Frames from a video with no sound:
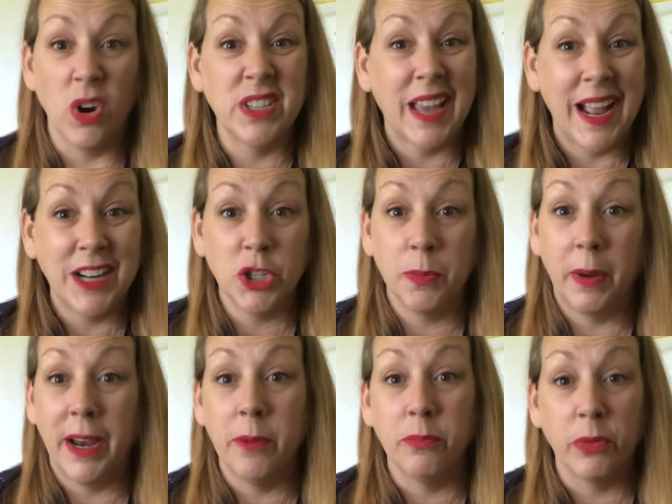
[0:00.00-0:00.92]
or attached
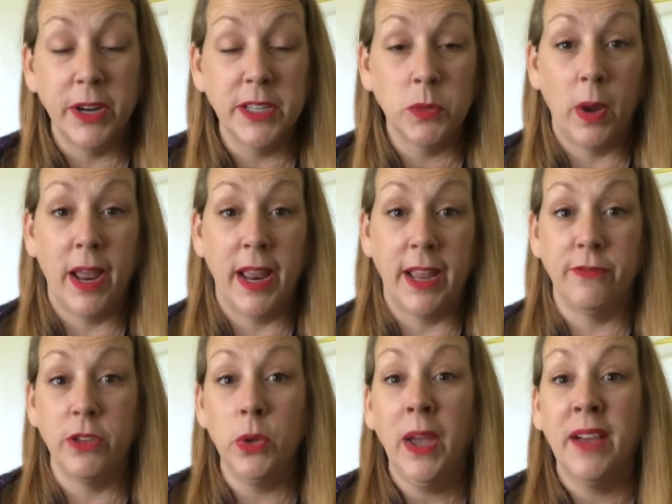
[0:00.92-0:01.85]
by a breezeway,
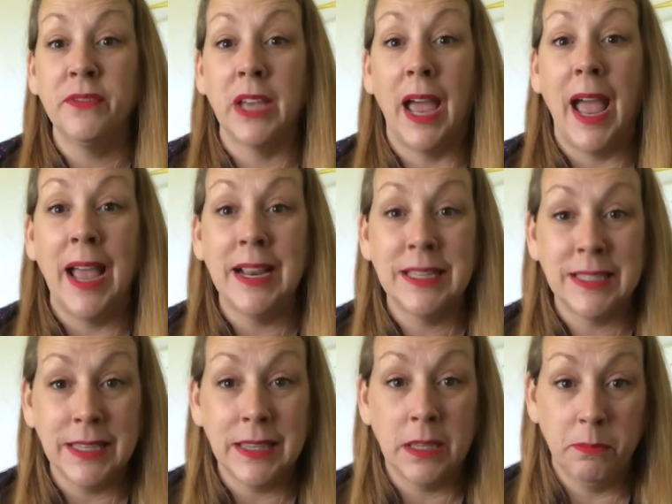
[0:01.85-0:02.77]
if you have to
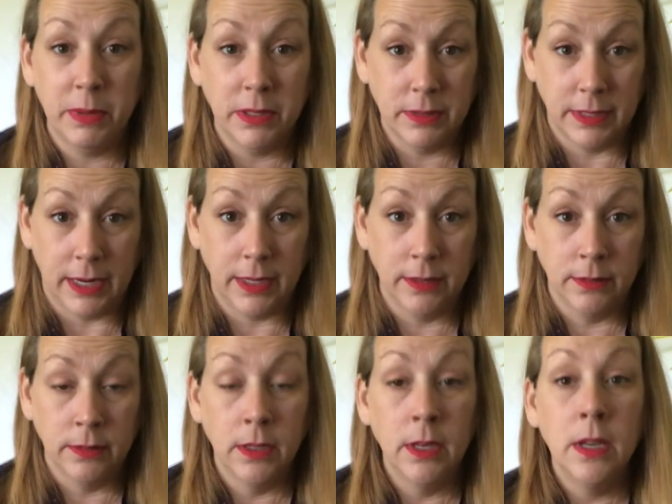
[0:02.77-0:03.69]
exit the building
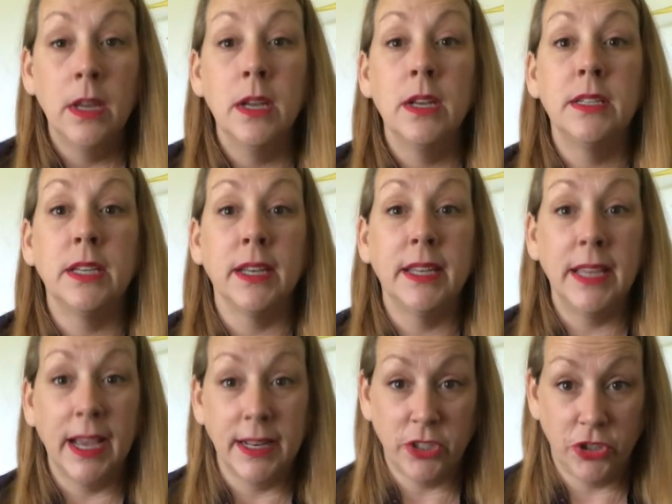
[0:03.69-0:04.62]
to
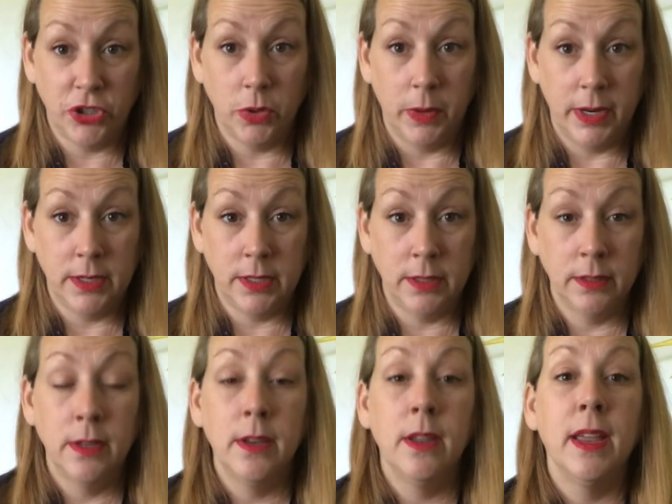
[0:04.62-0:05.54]
get to it,
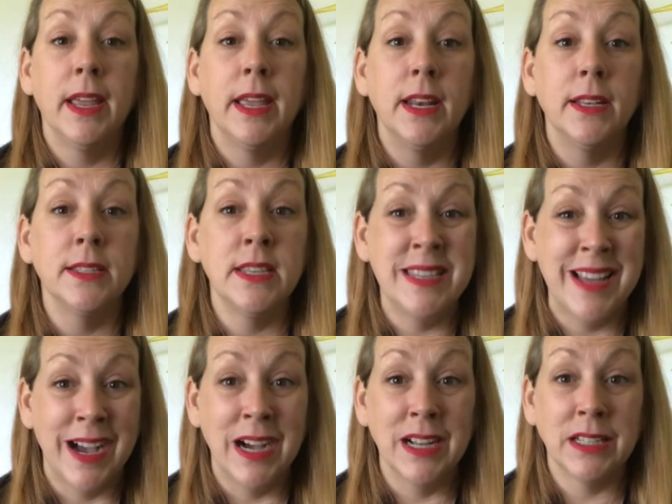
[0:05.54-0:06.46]
it is
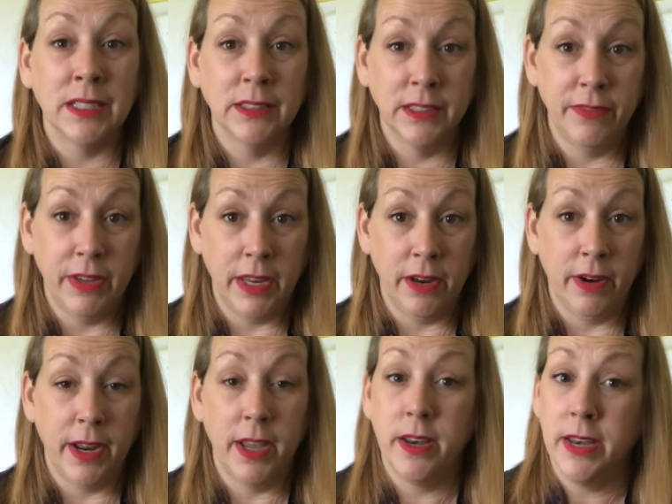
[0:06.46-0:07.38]
not living
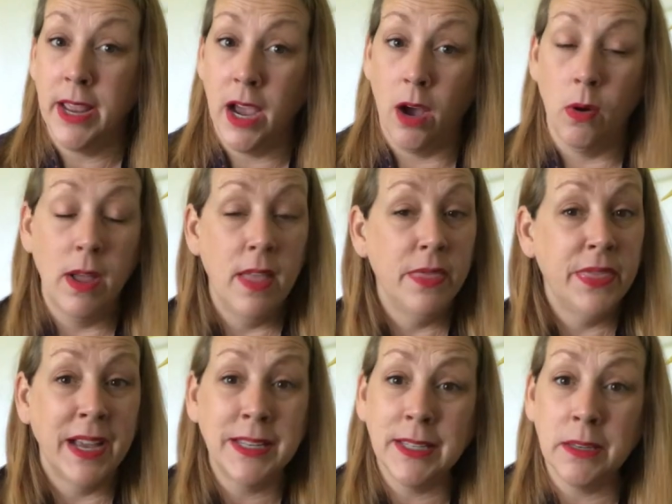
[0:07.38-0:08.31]
area. Now,
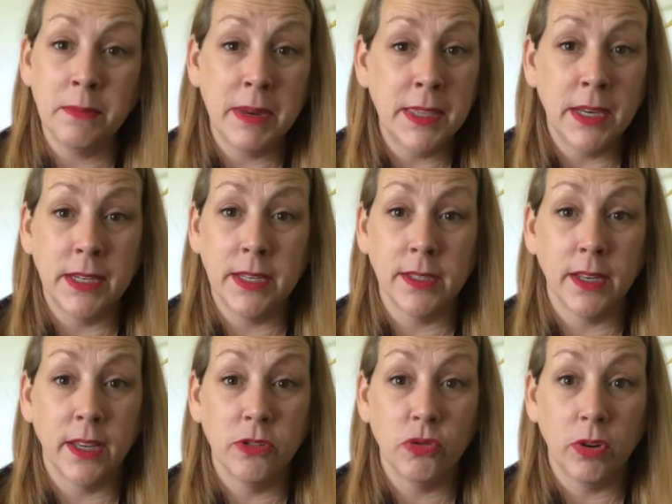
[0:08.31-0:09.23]
that doesn't mean that it
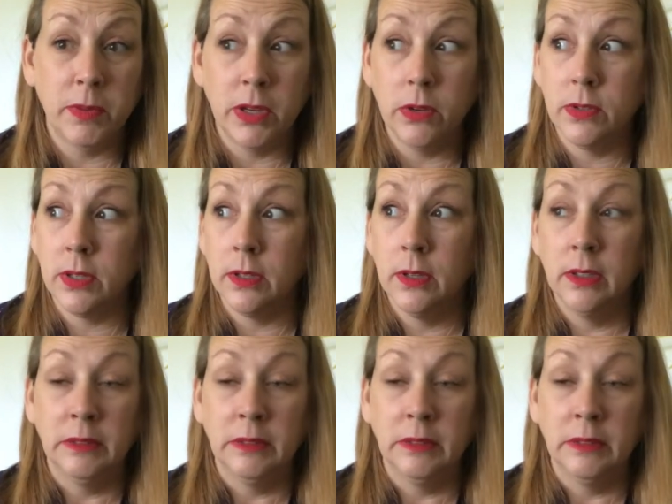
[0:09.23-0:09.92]
doesn't contribute